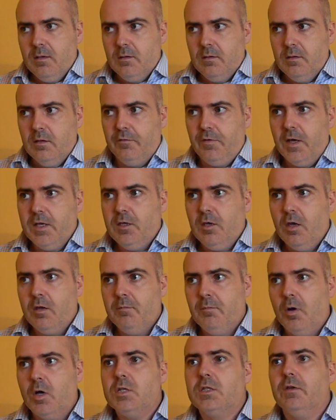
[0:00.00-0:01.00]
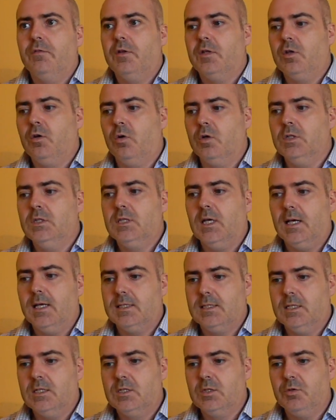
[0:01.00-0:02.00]
The Viscount must have had
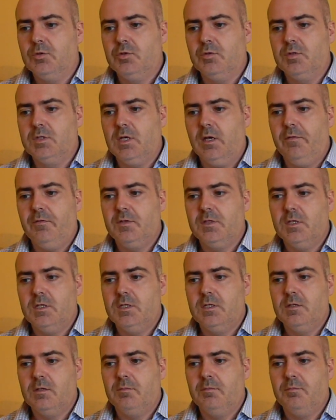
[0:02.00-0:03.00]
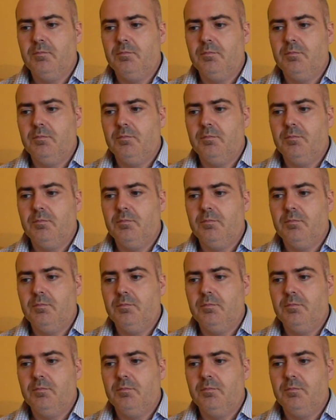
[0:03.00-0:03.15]
contacts in social services